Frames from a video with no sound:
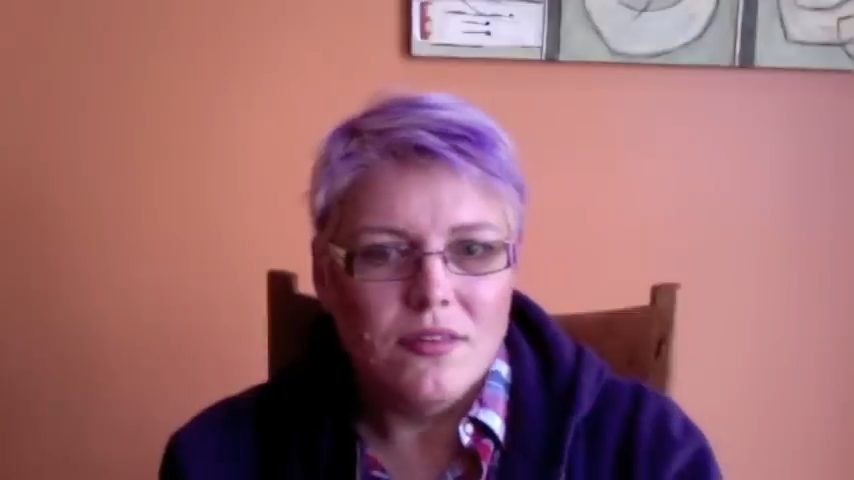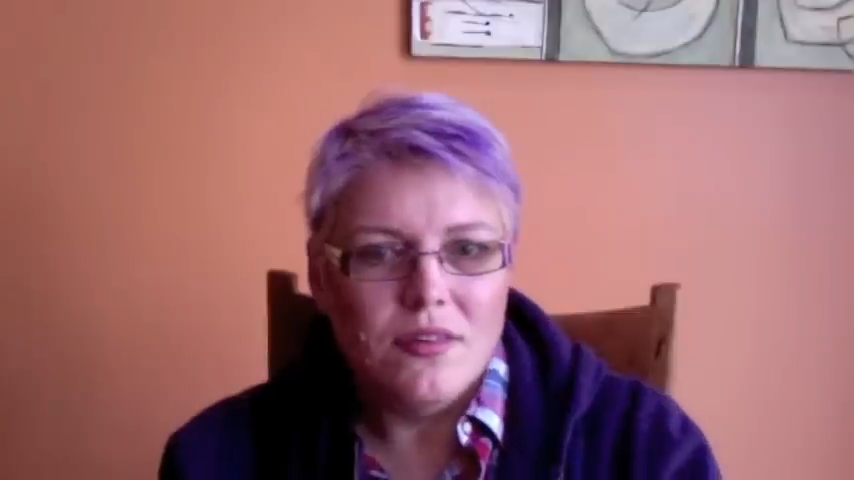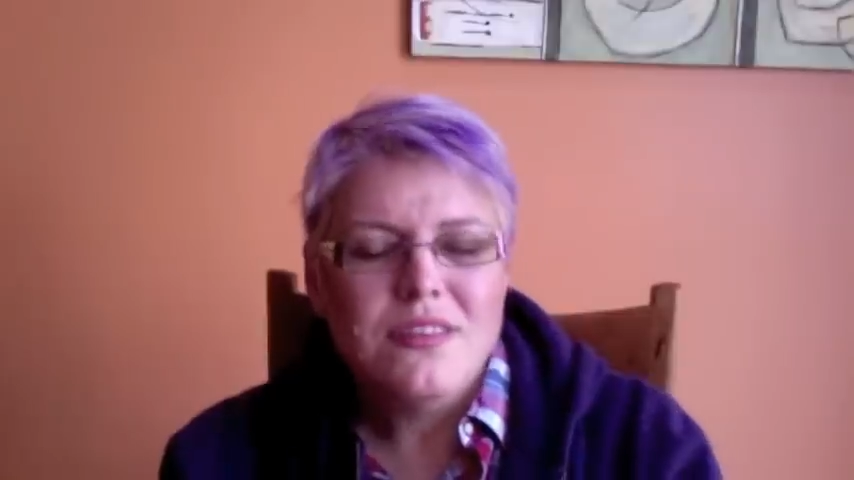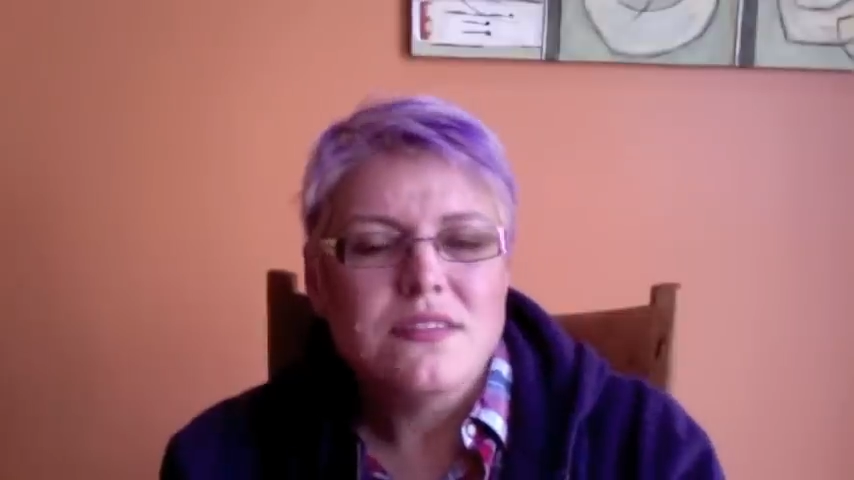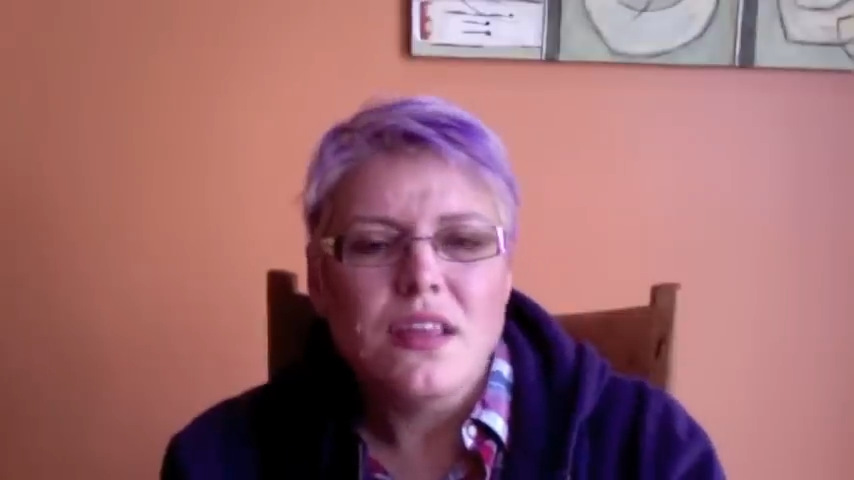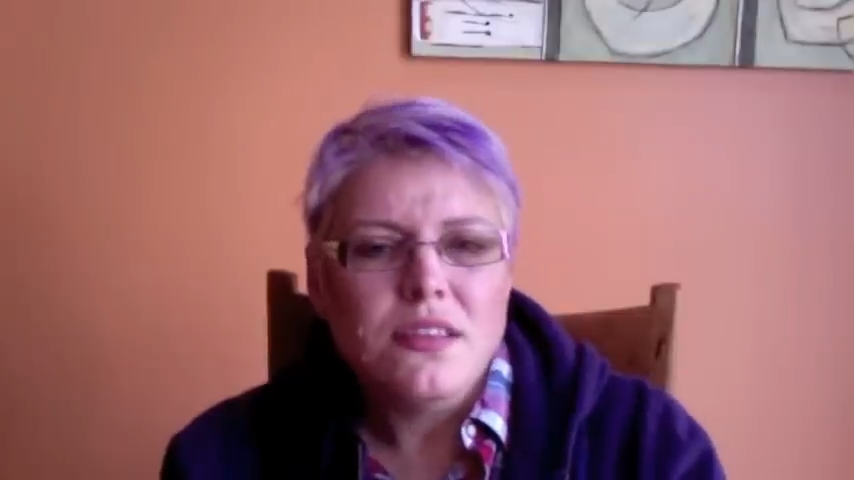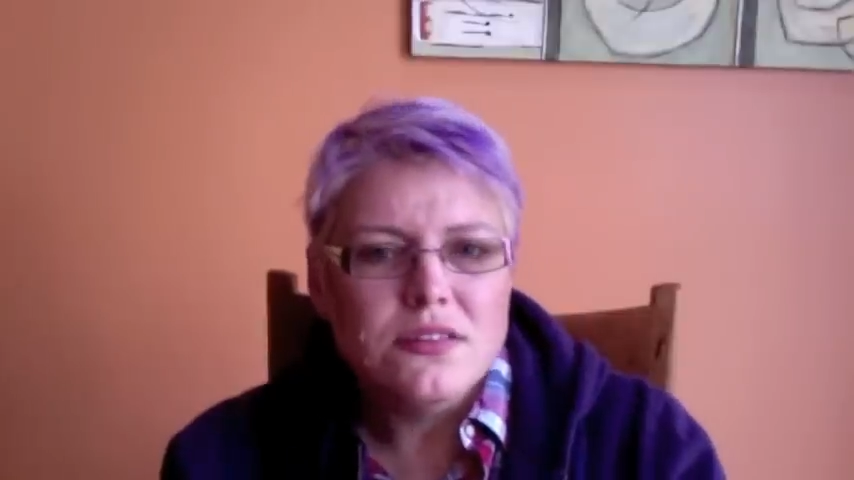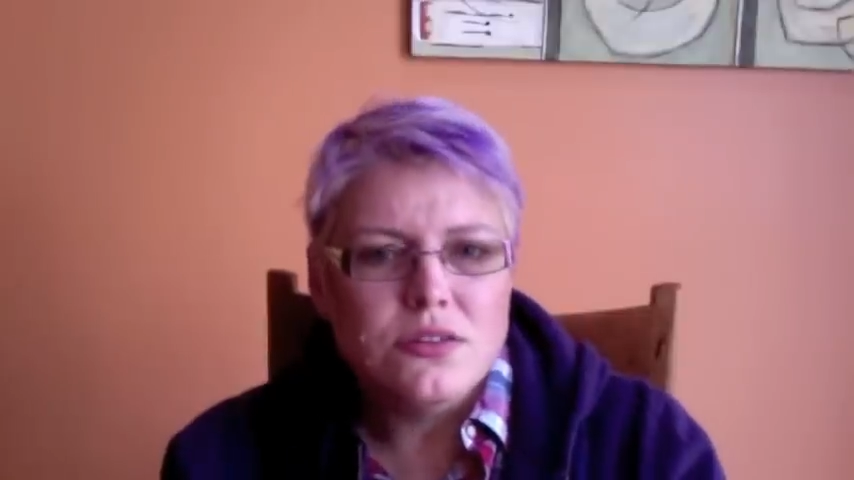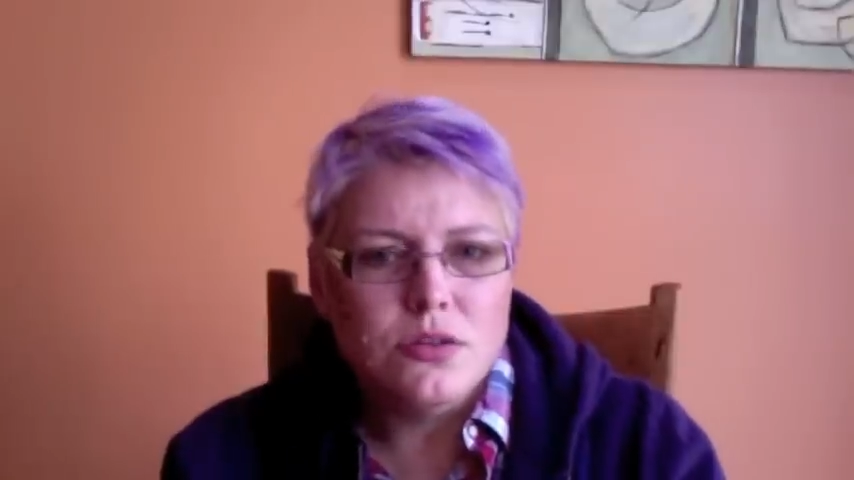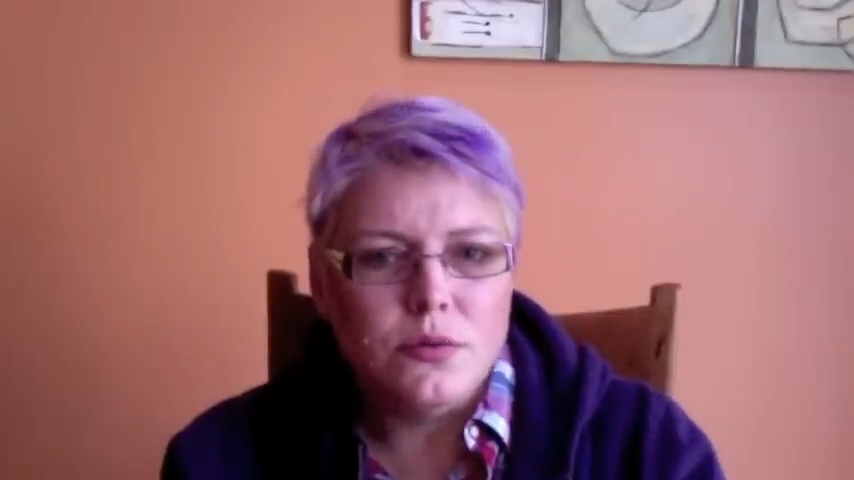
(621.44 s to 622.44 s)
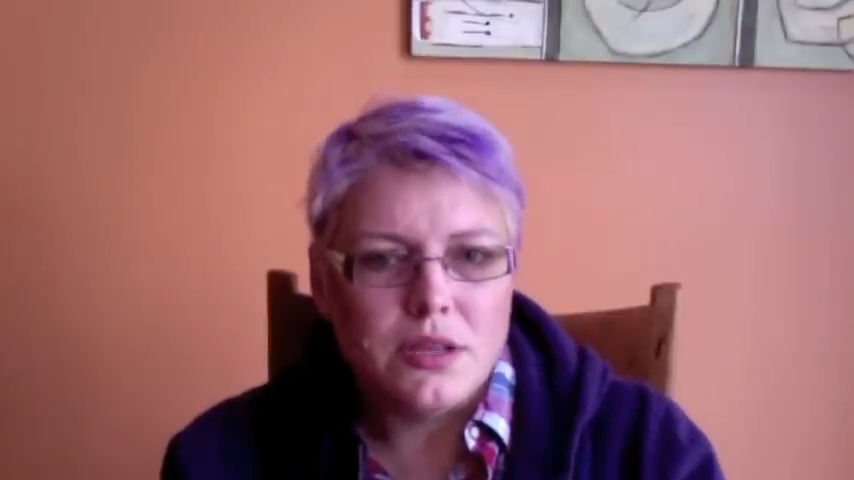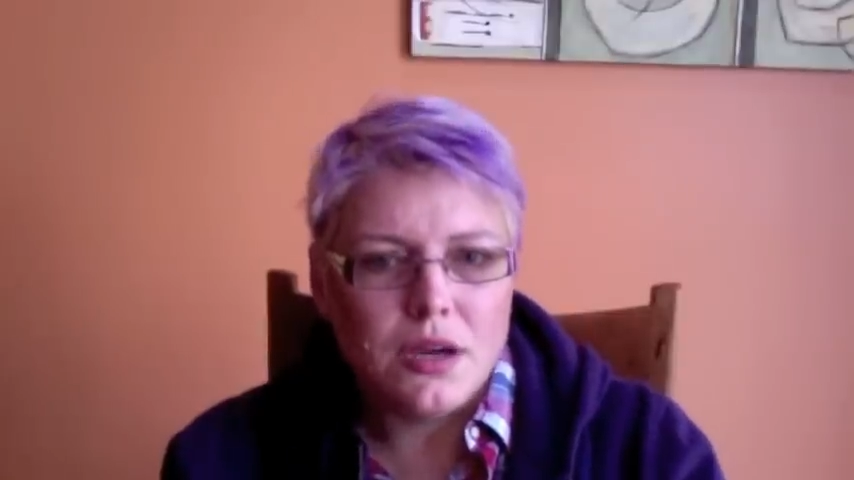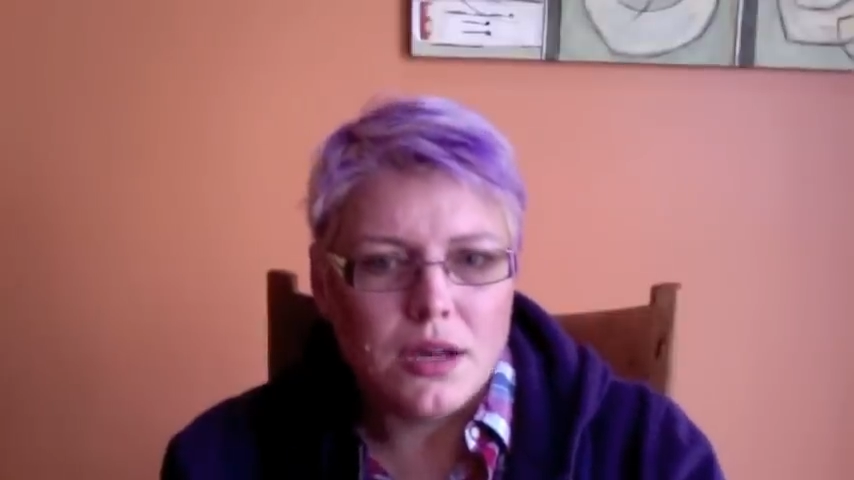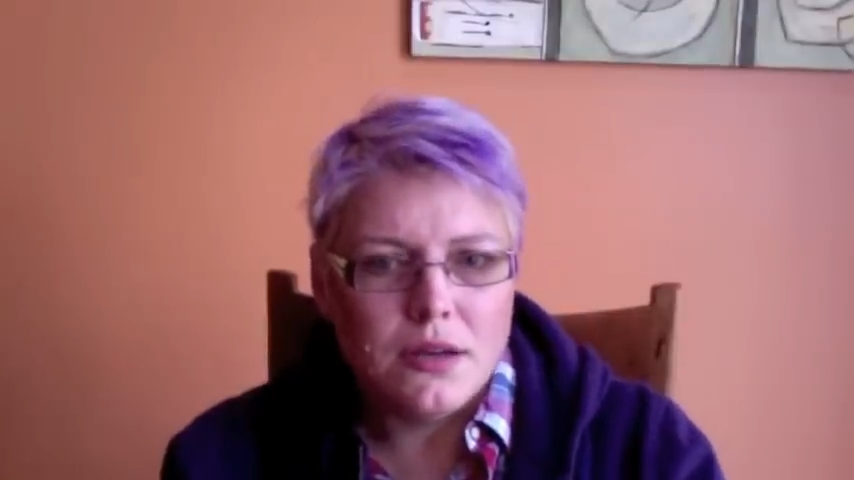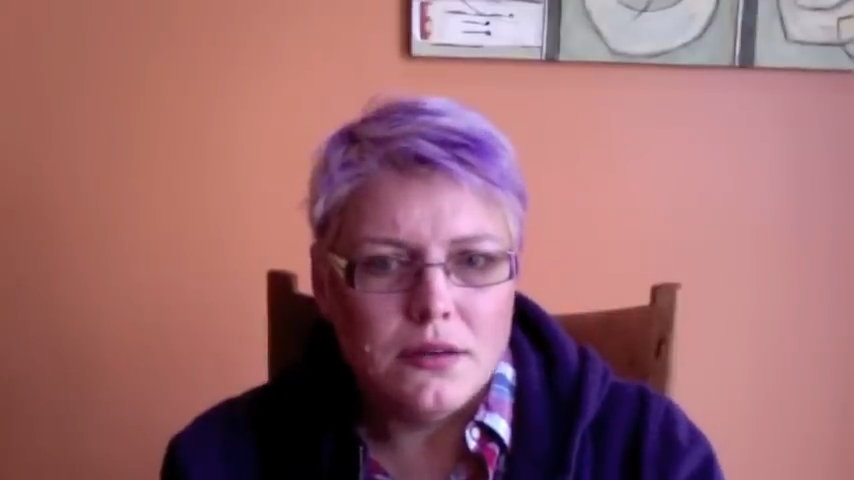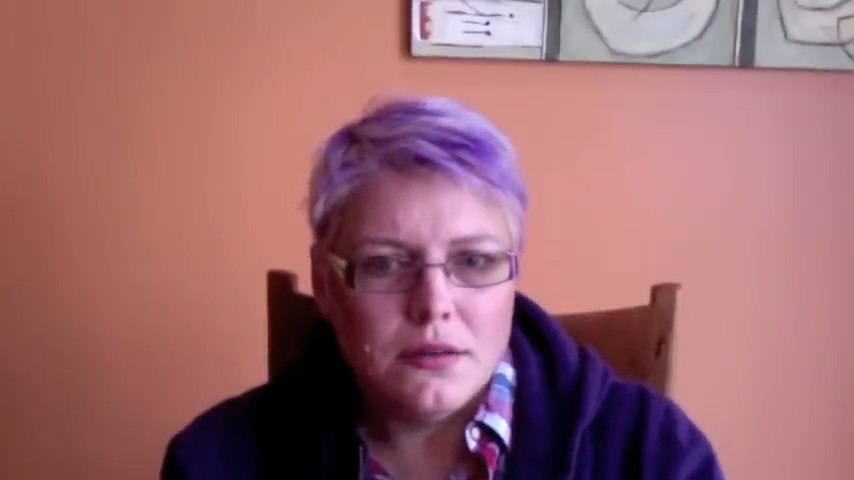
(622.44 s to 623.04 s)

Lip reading: It has nothing to do with God.